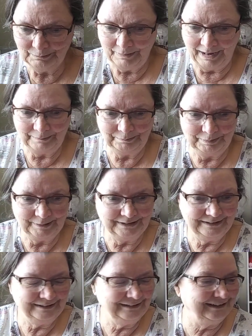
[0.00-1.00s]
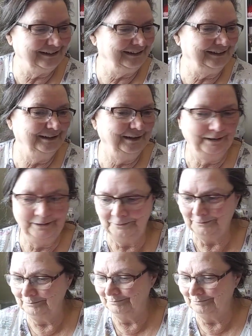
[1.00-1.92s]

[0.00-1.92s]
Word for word: my pick, you know.